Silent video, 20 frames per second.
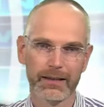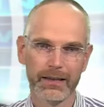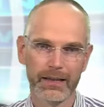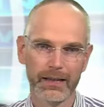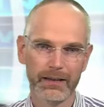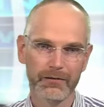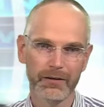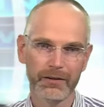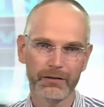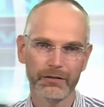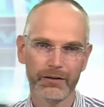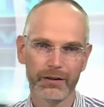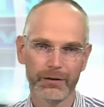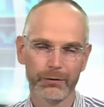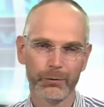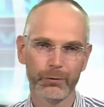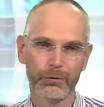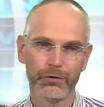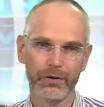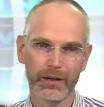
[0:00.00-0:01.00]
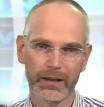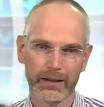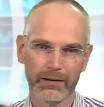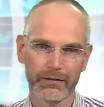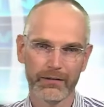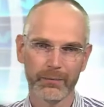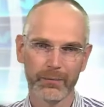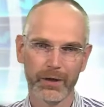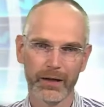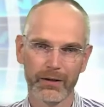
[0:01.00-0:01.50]
if I see 2
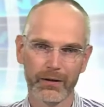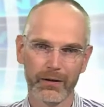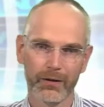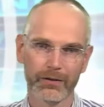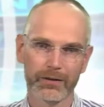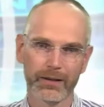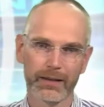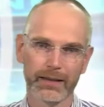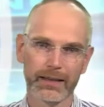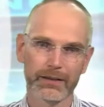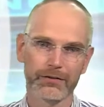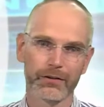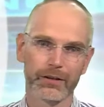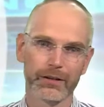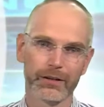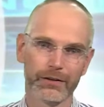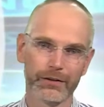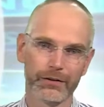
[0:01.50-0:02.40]
seconds in my log, then actually